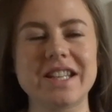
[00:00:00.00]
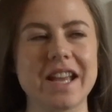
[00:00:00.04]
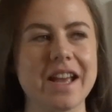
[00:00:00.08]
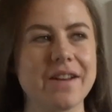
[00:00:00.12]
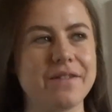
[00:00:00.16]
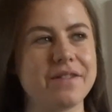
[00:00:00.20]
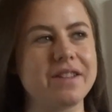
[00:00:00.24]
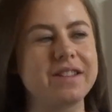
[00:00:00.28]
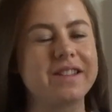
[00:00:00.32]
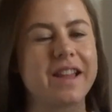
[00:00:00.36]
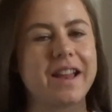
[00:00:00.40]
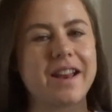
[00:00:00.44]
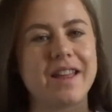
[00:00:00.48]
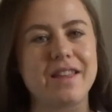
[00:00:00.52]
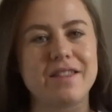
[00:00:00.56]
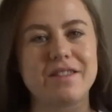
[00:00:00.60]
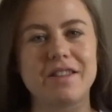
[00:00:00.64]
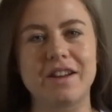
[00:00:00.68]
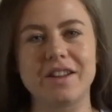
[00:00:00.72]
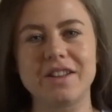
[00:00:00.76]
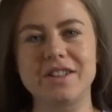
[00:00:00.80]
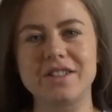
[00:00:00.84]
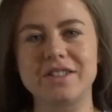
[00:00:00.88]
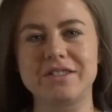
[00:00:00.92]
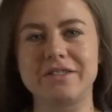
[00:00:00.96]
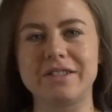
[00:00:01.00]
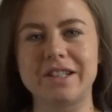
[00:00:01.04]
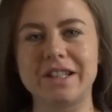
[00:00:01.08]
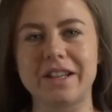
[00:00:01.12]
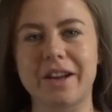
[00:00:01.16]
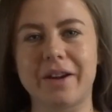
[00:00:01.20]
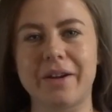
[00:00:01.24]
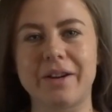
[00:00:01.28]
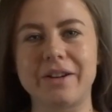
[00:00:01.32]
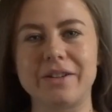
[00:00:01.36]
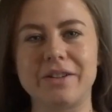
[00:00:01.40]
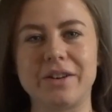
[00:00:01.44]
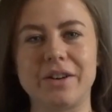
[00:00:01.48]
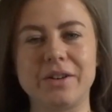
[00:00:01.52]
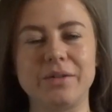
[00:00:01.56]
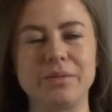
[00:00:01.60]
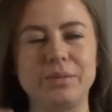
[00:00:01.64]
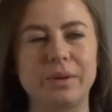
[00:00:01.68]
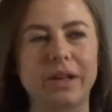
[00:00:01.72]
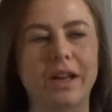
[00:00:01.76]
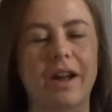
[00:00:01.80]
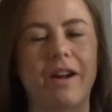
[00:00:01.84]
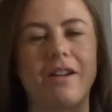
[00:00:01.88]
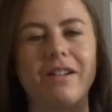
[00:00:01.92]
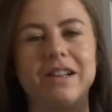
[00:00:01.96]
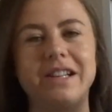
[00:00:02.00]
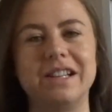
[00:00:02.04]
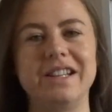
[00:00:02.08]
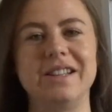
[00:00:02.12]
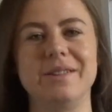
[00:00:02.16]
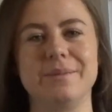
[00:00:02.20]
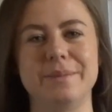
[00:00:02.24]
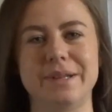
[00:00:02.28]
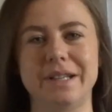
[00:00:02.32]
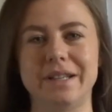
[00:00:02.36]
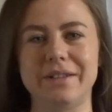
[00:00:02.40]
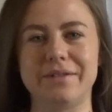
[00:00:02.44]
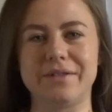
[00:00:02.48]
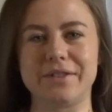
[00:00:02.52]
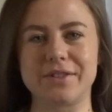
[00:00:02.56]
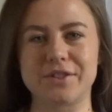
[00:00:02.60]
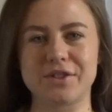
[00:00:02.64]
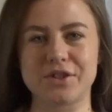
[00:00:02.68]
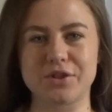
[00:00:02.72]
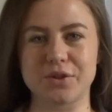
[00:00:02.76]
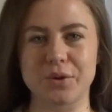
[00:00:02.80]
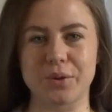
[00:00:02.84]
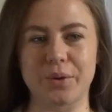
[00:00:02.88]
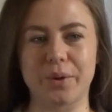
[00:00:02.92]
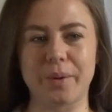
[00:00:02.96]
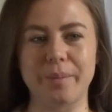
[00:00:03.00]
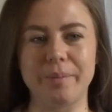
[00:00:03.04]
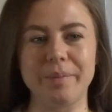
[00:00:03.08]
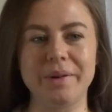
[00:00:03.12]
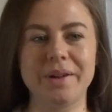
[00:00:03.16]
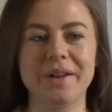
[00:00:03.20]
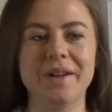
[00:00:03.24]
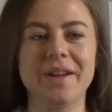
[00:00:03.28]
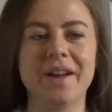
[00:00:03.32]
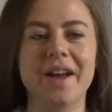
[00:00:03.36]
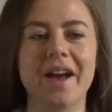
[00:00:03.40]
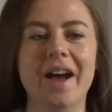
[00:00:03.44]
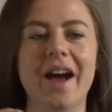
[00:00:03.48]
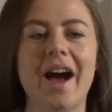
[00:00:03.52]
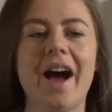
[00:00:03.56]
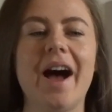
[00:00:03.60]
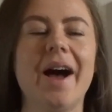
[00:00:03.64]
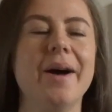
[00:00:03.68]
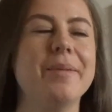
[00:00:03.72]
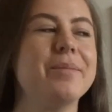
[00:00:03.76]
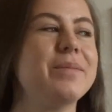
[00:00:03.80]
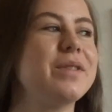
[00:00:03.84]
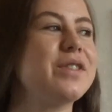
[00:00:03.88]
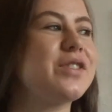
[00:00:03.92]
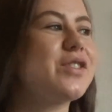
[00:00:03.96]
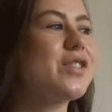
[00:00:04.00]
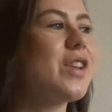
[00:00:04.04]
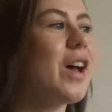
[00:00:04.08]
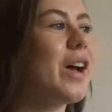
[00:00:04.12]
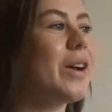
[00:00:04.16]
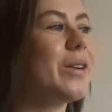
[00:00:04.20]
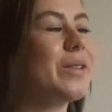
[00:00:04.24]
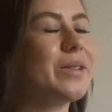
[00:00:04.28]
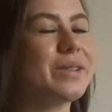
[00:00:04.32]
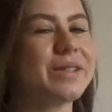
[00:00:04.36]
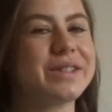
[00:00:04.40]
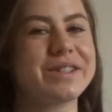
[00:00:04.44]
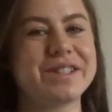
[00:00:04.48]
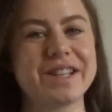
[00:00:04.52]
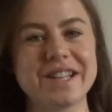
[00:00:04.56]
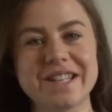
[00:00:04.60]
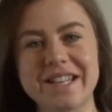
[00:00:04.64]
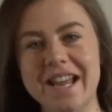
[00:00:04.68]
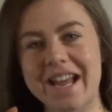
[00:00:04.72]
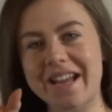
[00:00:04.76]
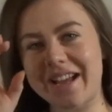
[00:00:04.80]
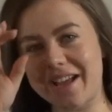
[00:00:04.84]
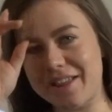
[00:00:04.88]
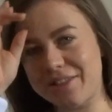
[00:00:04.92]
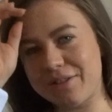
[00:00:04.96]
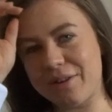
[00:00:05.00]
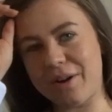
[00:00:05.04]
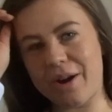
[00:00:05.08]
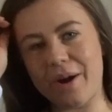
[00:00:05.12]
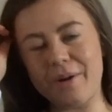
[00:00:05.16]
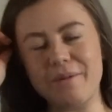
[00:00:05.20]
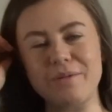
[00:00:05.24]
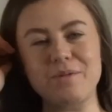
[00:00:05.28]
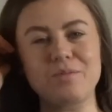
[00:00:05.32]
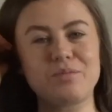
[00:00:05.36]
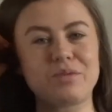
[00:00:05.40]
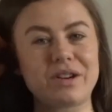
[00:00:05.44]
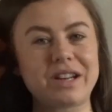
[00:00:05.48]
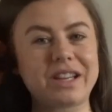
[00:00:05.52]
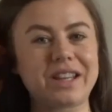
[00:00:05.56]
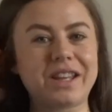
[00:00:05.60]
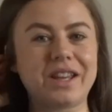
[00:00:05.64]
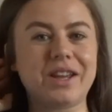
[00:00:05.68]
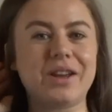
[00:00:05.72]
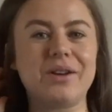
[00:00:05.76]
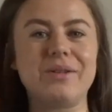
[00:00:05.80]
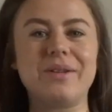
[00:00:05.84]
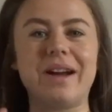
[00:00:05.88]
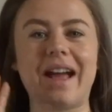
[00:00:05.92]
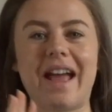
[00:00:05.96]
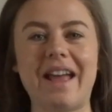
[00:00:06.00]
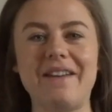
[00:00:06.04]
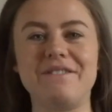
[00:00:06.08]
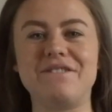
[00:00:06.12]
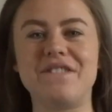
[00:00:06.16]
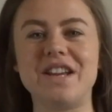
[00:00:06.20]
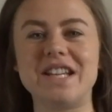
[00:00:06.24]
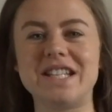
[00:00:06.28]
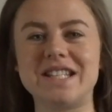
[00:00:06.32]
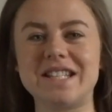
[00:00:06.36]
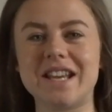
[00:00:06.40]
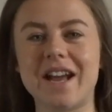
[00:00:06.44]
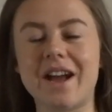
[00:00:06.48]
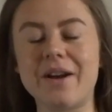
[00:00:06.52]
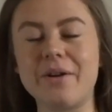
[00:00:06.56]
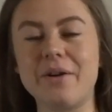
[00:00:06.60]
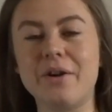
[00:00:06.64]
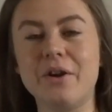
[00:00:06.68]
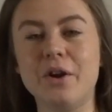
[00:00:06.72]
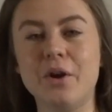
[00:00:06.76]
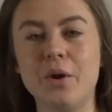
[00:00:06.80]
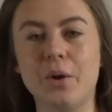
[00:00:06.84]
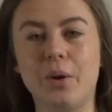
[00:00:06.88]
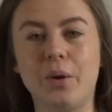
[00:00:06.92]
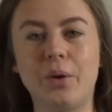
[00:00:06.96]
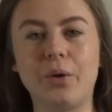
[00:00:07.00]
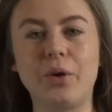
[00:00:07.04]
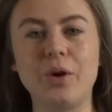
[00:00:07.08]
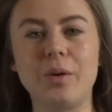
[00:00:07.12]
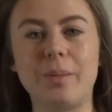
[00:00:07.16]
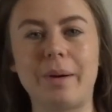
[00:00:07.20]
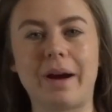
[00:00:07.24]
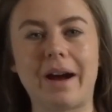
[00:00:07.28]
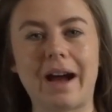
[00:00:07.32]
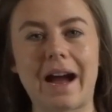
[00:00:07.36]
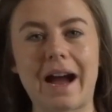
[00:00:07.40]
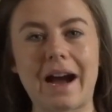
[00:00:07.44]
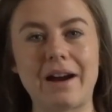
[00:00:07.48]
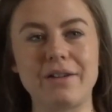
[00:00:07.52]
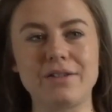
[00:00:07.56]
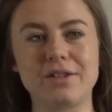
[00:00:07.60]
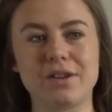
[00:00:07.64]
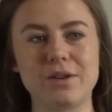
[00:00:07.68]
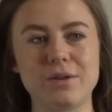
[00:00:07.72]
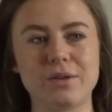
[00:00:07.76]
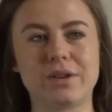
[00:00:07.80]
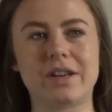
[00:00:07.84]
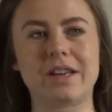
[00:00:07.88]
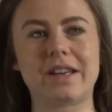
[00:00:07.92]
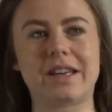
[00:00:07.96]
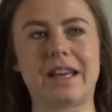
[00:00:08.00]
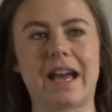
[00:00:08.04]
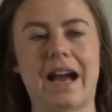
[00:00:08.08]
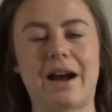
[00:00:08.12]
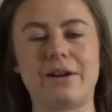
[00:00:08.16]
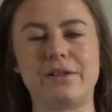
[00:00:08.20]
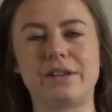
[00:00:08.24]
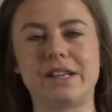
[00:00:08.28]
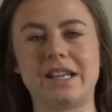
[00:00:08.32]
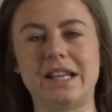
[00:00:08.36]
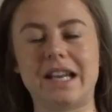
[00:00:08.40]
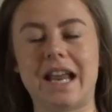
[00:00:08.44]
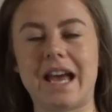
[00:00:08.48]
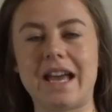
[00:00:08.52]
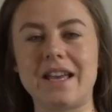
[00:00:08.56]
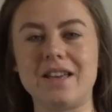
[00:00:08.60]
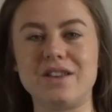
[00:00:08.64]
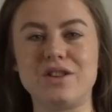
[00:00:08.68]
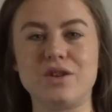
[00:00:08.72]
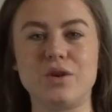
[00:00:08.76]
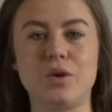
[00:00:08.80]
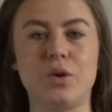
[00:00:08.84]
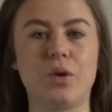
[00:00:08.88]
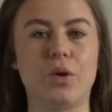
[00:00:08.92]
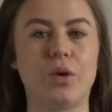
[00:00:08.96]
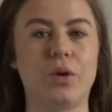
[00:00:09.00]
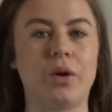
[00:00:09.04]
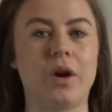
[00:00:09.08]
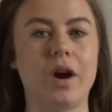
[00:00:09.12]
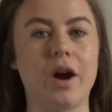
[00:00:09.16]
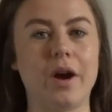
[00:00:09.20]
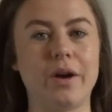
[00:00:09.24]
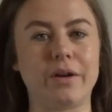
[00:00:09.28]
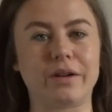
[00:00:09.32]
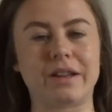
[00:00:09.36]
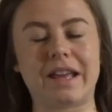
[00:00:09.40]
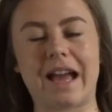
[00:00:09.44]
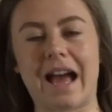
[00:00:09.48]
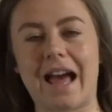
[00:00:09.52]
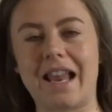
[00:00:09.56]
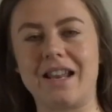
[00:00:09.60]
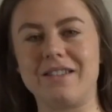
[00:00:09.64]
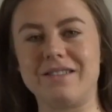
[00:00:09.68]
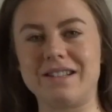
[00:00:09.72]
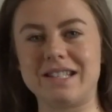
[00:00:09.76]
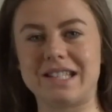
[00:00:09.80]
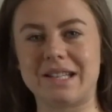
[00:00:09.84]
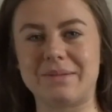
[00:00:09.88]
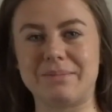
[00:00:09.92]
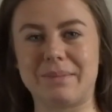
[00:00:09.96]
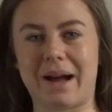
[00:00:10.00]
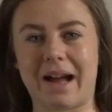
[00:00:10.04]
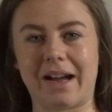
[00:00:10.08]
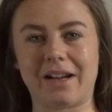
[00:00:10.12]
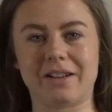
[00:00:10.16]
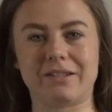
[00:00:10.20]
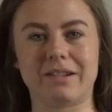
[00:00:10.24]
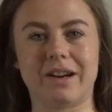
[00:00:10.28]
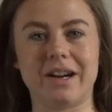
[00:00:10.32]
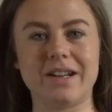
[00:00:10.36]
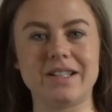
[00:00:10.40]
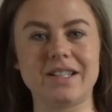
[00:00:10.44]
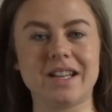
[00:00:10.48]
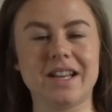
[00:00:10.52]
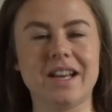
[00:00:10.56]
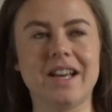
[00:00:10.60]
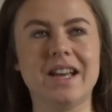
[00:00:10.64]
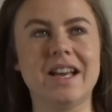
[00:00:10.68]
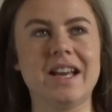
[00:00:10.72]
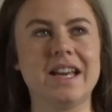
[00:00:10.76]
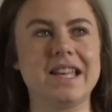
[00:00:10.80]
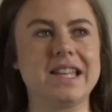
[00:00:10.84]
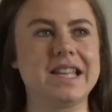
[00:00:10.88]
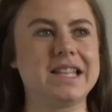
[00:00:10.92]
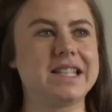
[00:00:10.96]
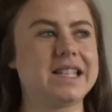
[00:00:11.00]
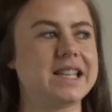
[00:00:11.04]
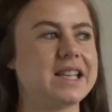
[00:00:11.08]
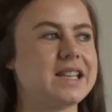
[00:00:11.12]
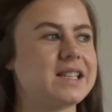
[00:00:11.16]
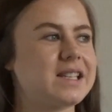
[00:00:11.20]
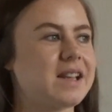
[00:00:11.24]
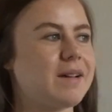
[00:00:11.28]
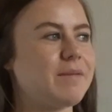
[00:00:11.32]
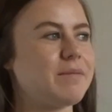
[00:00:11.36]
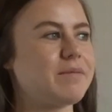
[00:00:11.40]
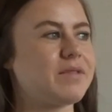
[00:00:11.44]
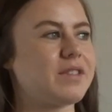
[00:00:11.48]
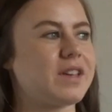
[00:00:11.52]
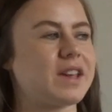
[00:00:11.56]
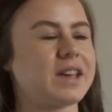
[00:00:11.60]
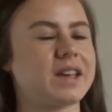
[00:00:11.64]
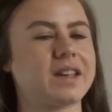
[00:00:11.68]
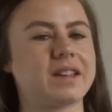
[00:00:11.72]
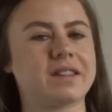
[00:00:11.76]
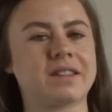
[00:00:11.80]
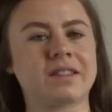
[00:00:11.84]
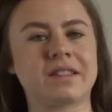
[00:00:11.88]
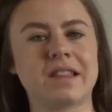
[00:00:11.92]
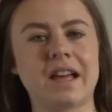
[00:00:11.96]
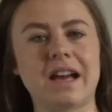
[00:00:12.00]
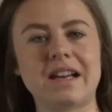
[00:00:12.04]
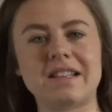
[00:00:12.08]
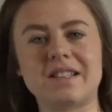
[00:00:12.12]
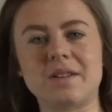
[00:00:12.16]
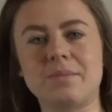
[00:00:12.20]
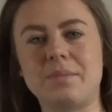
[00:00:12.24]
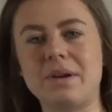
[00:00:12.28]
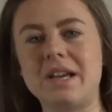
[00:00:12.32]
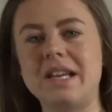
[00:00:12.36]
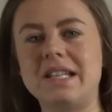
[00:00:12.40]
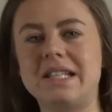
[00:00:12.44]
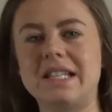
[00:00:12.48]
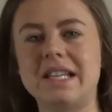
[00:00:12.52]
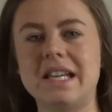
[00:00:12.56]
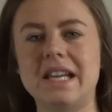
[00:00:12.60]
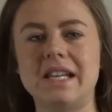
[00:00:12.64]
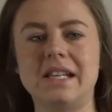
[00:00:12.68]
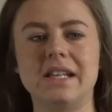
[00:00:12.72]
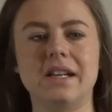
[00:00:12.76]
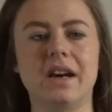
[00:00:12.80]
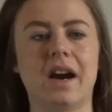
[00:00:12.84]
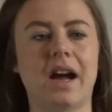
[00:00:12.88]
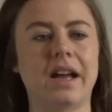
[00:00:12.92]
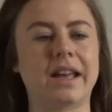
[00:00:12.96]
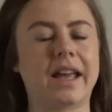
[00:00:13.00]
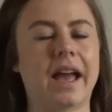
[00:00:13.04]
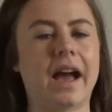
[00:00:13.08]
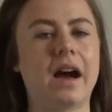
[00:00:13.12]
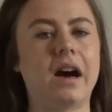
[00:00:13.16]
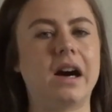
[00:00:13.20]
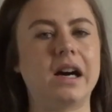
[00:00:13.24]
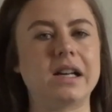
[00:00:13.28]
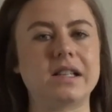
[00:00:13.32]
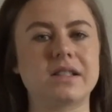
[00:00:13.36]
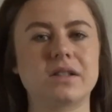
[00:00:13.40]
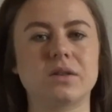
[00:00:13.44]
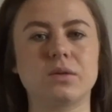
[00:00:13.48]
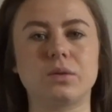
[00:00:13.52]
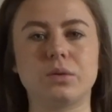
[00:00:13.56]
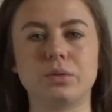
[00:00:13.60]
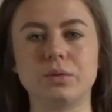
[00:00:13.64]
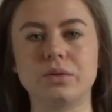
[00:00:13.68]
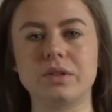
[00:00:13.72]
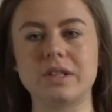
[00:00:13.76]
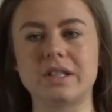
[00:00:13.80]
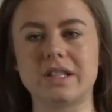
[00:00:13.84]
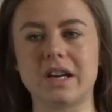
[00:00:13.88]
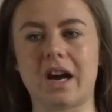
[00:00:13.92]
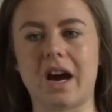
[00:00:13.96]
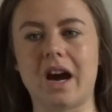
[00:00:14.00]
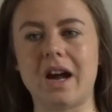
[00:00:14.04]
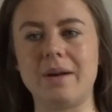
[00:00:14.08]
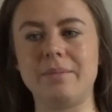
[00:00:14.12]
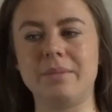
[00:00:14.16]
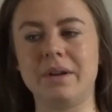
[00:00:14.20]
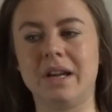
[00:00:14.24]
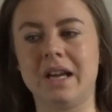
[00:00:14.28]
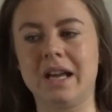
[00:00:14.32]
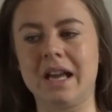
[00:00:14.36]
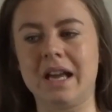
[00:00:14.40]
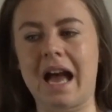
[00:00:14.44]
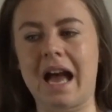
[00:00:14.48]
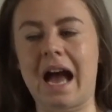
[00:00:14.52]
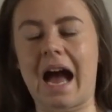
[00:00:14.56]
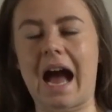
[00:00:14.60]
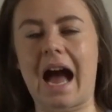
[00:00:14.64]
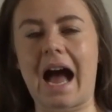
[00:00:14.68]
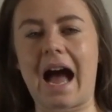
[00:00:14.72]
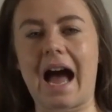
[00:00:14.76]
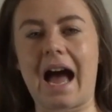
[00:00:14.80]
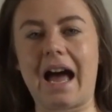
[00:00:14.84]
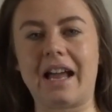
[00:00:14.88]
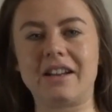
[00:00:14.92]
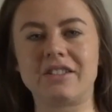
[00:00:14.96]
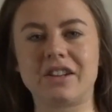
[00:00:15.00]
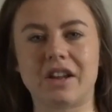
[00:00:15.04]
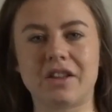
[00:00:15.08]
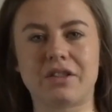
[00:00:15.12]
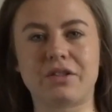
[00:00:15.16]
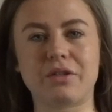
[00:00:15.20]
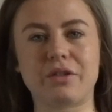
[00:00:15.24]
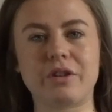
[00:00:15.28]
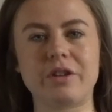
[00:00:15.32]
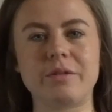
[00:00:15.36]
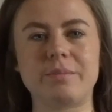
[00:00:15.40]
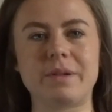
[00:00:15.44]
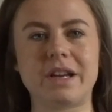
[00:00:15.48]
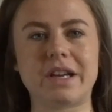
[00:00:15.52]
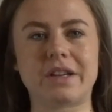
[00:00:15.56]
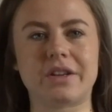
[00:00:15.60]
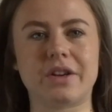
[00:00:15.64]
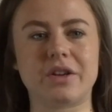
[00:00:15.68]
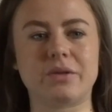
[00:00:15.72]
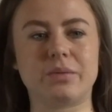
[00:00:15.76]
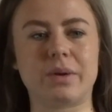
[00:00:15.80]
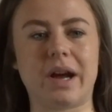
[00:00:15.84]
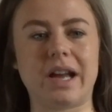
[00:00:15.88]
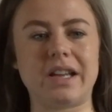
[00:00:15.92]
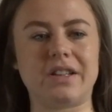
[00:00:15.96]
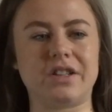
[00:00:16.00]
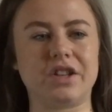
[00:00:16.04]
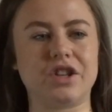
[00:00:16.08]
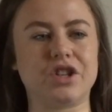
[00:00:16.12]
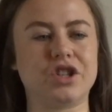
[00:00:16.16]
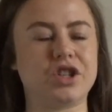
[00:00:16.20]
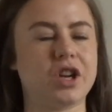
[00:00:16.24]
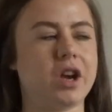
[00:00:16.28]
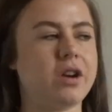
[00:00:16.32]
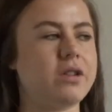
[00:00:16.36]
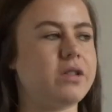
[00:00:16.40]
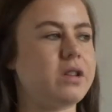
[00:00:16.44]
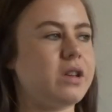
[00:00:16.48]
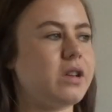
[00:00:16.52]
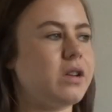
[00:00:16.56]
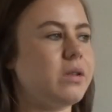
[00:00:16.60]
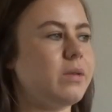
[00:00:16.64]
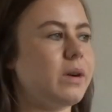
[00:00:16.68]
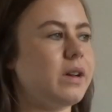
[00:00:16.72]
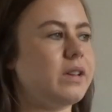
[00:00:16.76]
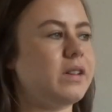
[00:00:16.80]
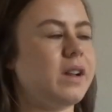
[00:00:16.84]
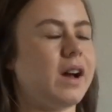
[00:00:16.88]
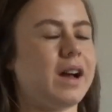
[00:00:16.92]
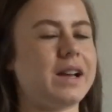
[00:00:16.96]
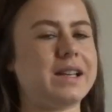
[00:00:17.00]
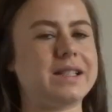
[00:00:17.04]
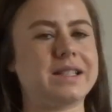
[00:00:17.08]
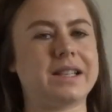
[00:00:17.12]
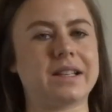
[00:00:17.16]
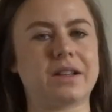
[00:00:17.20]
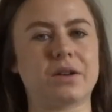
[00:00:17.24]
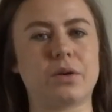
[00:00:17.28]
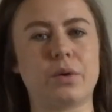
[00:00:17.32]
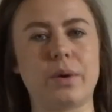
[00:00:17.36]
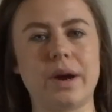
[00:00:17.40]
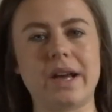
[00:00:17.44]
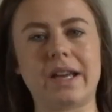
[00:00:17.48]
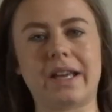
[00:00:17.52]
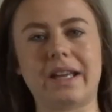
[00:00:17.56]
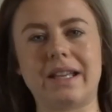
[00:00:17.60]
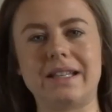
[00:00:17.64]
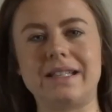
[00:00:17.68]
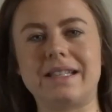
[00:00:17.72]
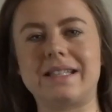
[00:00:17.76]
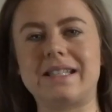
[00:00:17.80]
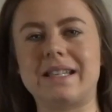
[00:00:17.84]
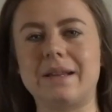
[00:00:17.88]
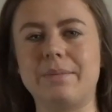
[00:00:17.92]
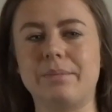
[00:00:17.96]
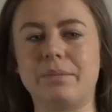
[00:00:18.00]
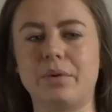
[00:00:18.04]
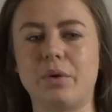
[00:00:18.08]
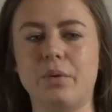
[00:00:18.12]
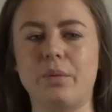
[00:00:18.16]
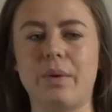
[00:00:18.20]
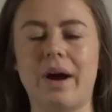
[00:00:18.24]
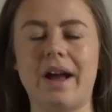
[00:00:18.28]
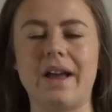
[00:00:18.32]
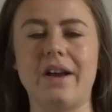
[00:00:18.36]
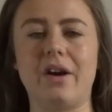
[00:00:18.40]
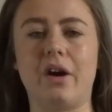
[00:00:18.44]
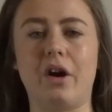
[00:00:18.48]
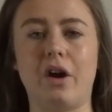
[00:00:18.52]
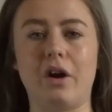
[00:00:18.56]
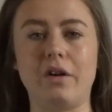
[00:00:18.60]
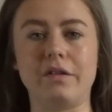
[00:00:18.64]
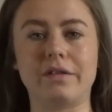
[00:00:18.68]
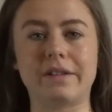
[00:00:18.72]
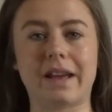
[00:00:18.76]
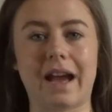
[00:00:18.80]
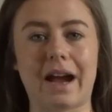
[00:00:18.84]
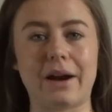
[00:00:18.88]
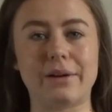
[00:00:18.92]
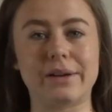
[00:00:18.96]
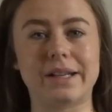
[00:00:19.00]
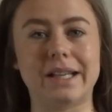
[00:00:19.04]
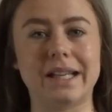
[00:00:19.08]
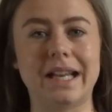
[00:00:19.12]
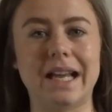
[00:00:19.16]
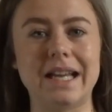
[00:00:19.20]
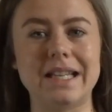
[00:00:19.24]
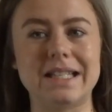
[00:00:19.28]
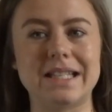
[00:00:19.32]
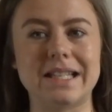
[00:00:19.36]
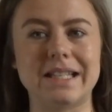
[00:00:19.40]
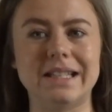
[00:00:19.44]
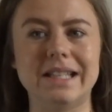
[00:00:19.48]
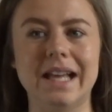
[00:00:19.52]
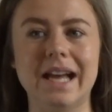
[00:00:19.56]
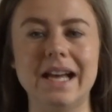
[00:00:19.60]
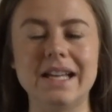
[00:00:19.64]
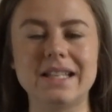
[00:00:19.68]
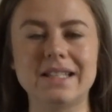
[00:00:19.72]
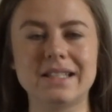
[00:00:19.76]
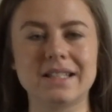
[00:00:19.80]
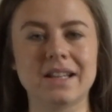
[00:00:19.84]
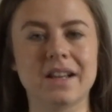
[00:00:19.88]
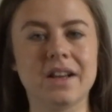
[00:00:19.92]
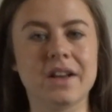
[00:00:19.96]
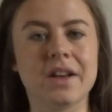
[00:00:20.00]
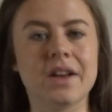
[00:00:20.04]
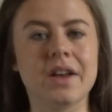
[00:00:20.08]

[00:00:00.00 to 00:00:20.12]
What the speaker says: if there's any thundering going on. We're currently in the middle of a storm. So today I thought I would bring you a video all about how you can calculate your own calories and macros. This is something that as a PT I get asked all the time, and I thought it would be a good way to show you a nice, quick and simple way of calculating this.